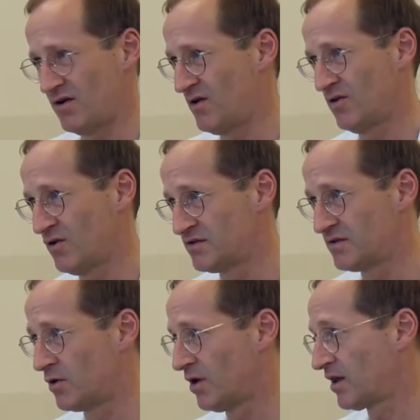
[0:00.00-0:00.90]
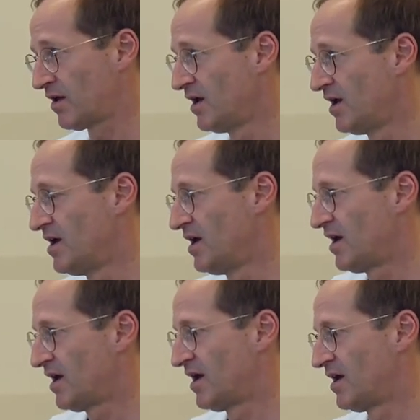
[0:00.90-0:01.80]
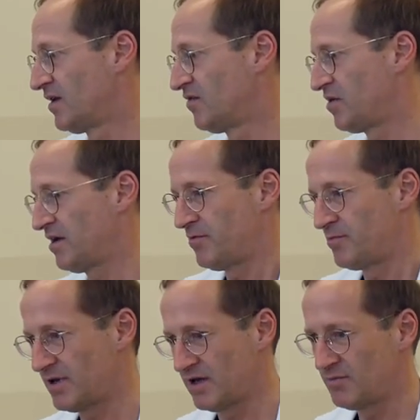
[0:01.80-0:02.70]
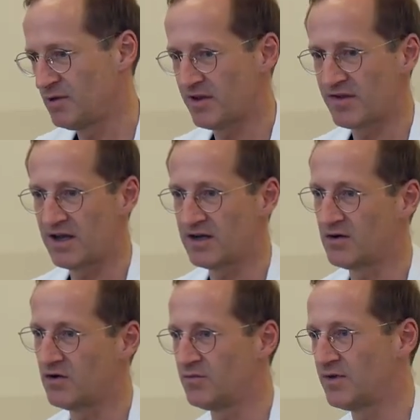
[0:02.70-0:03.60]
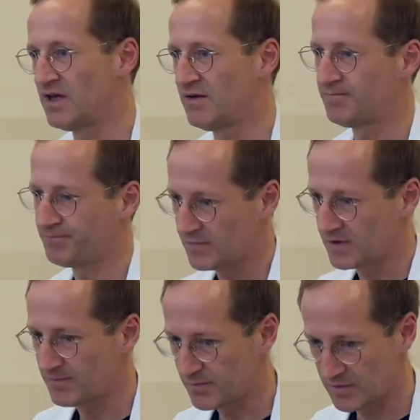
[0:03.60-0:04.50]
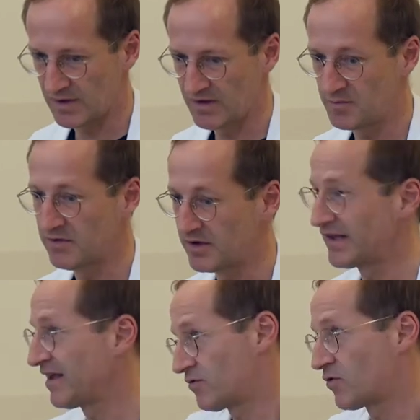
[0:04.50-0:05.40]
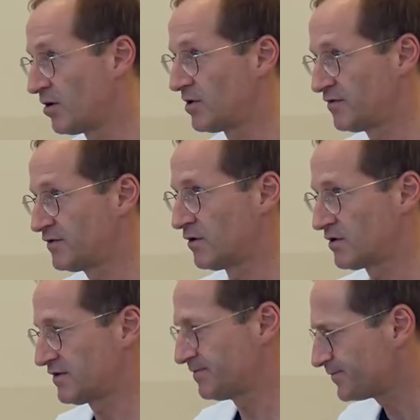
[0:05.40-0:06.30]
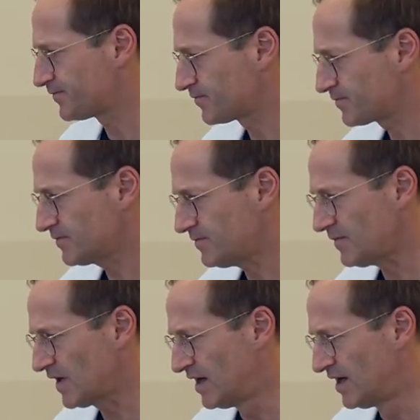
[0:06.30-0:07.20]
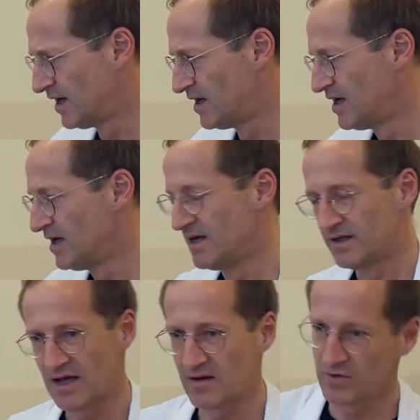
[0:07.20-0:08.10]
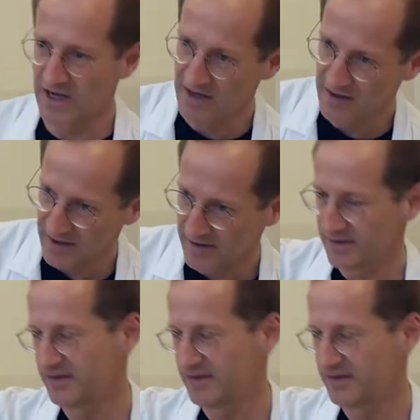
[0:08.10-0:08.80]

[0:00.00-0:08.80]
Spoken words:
all over the world, and if people stay at home, they experience less trauma, of course. Then we had a